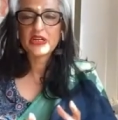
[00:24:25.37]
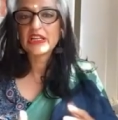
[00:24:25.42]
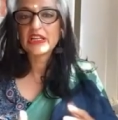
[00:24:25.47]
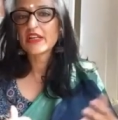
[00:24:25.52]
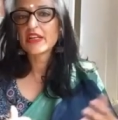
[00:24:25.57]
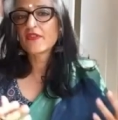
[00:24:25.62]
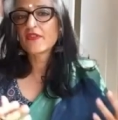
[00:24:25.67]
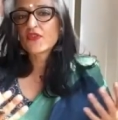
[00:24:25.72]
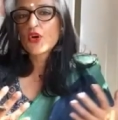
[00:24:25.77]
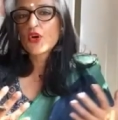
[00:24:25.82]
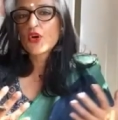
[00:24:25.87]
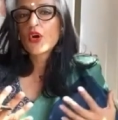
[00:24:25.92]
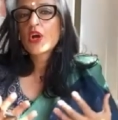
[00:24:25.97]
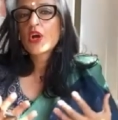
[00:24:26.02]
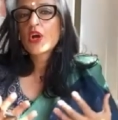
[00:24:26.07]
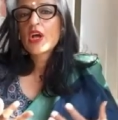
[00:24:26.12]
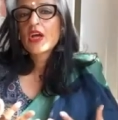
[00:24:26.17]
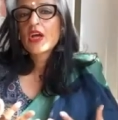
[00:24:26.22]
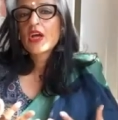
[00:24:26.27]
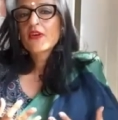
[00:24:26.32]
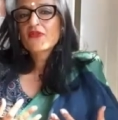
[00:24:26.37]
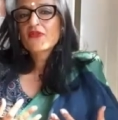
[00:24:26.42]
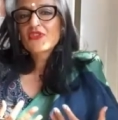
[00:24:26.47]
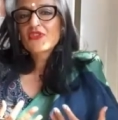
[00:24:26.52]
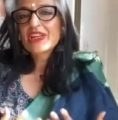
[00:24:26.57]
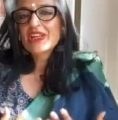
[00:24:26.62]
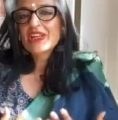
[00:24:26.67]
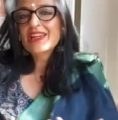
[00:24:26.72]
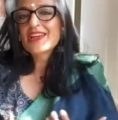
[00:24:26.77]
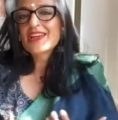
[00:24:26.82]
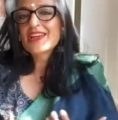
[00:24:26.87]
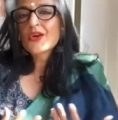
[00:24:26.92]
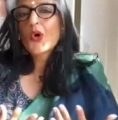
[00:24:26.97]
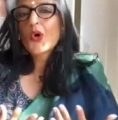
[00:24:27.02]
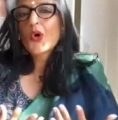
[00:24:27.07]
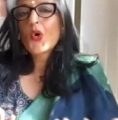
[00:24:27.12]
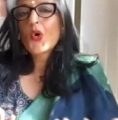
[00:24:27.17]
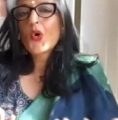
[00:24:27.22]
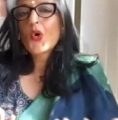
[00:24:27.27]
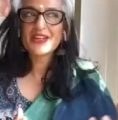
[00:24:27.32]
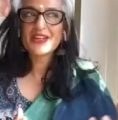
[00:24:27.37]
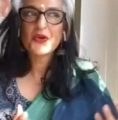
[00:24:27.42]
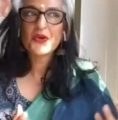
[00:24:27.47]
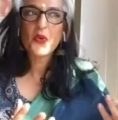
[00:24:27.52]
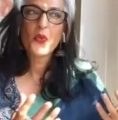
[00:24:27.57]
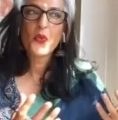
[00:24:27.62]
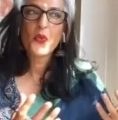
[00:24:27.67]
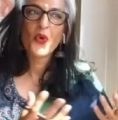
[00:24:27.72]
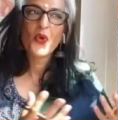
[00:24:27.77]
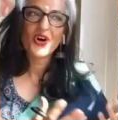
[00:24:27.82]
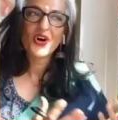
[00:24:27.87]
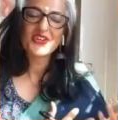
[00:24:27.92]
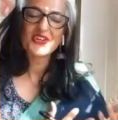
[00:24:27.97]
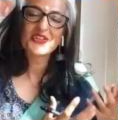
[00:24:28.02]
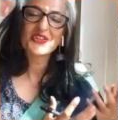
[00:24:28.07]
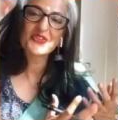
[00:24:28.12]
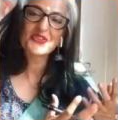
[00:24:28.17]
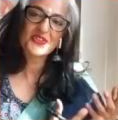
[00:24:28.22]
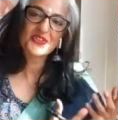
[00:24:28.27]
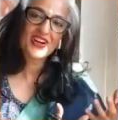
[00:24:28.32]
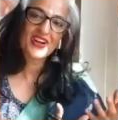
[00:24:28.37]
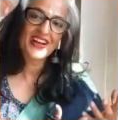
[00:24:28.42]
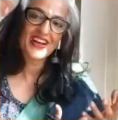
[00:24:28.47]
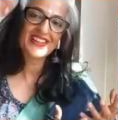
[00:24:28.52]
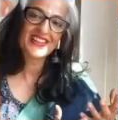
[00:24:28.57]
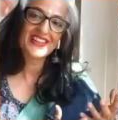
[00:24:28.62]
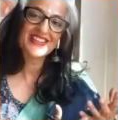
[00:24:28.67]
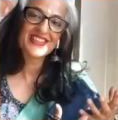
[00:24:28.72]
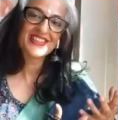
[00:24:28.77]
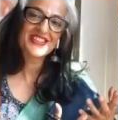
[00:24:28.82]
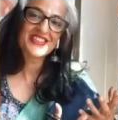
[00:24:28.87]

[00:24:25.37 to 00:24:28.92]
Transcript: feeling open enough to actually want to try this together,